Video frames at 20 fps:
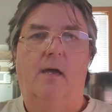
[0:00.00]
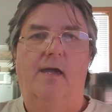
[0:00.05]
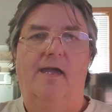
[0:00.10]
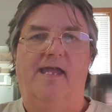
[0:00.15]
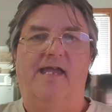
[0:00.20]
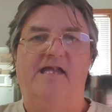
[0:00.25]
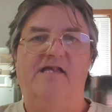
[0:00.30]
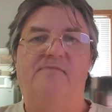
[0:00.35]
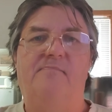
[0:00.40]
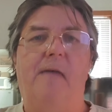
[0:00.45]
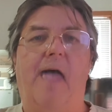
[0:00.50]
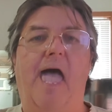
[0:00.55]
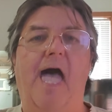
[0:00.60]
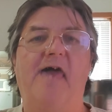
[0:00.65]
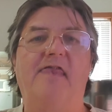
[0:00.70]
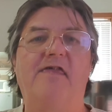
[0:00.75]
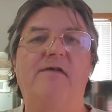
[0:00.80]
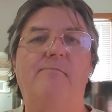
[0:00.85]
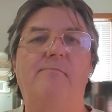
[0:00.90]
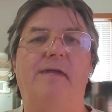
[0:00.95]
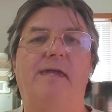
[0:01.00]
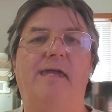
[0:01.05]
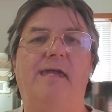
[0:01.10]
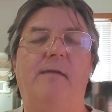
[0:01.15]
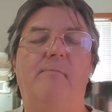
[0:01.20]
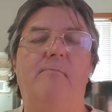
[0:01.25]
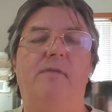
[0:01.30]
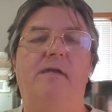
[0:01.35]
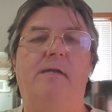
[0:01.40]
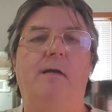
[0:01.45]
He's mad at
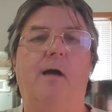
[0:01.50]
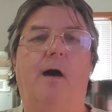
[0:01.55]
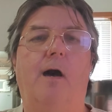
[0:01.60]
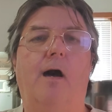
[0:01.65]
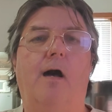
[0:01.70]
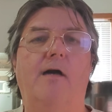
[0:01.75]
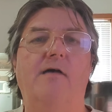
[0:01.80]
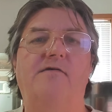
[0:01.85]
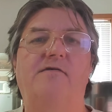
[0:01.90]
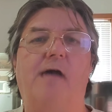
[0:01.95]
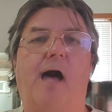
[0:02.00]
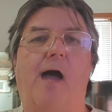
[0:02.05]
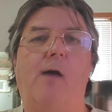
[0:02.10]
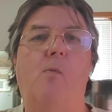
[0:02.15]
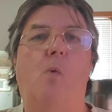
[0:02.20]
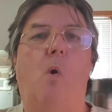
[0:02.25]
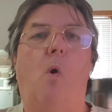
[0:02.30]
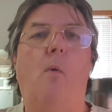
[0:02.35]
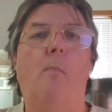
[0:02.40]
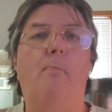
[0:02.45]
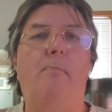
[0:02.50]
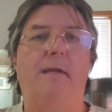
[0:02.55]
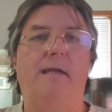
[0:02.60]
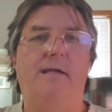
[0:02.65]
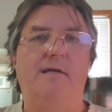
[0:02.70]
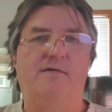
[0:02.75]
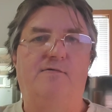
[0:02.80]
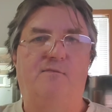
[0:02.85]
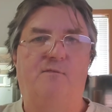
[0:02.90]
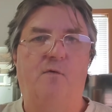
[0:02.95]
me because I won't be
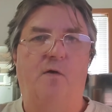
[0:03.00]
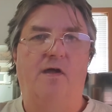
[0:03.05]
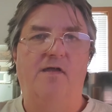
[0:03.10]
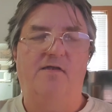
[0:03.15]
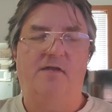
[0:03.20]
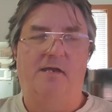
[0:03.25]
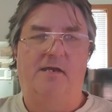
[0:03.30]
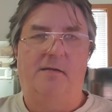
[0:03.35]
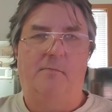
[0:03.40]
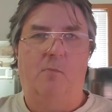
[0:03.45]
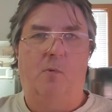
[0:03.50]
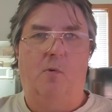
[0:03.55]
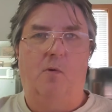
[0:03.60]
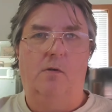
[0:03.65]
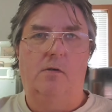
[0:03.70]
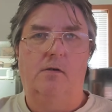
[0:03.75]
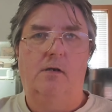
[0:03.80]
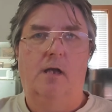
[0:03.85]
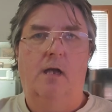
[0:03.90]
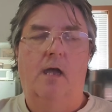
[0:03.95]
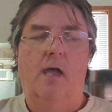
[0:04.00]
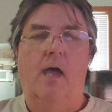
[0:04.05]
his friend anymore.